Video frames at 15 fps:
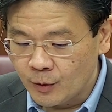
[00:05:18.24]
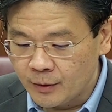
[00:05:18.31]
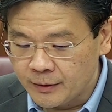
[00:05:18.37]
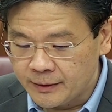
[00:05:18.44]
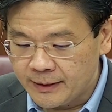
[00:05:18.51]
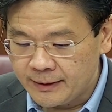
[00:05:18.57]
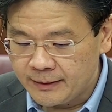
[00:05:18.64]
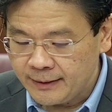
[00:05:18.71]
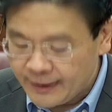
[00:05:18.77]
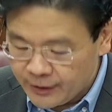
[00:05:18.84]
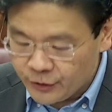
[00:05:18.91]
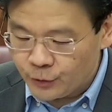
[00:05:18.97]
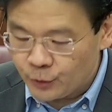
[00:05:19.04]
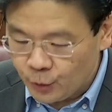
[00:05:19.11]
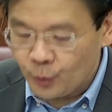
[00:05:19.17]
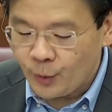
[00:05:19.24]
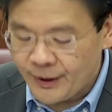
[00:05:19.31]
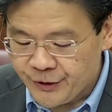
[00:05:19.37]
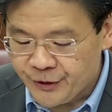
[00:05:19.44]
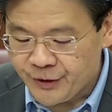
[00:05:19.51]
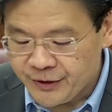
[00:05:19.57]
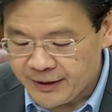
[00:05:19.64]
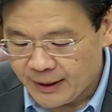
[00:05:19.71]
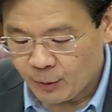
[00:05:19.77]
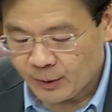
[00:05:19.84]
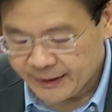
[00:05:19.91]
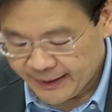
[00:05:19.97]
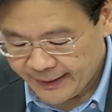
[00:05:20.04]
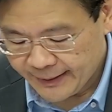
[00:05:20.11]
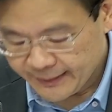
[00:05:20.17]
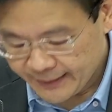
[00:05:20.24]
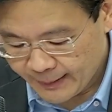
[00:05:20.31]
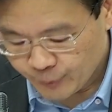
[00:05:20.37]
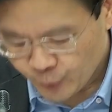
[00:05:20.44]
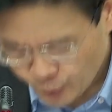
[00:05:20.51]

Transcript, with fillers: the next two questions, I will take them